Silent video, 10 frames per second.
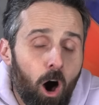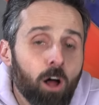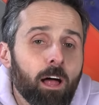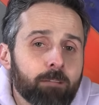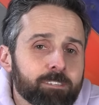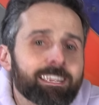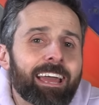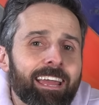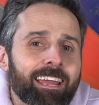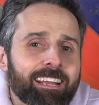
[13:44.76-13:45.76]
All I'm
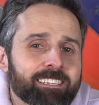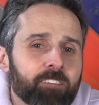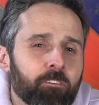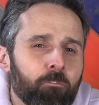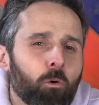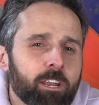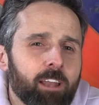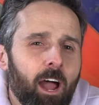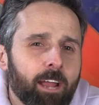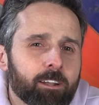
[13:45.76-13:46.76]
saying is that the
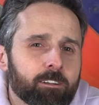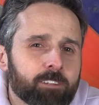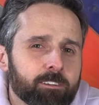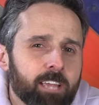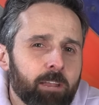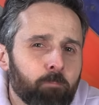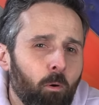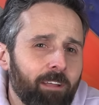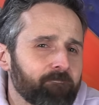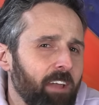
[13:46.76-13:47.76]
49ers are
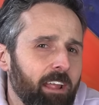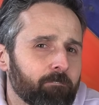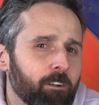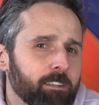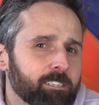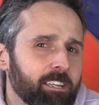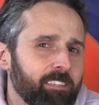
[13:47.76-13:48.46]
10-point favorites,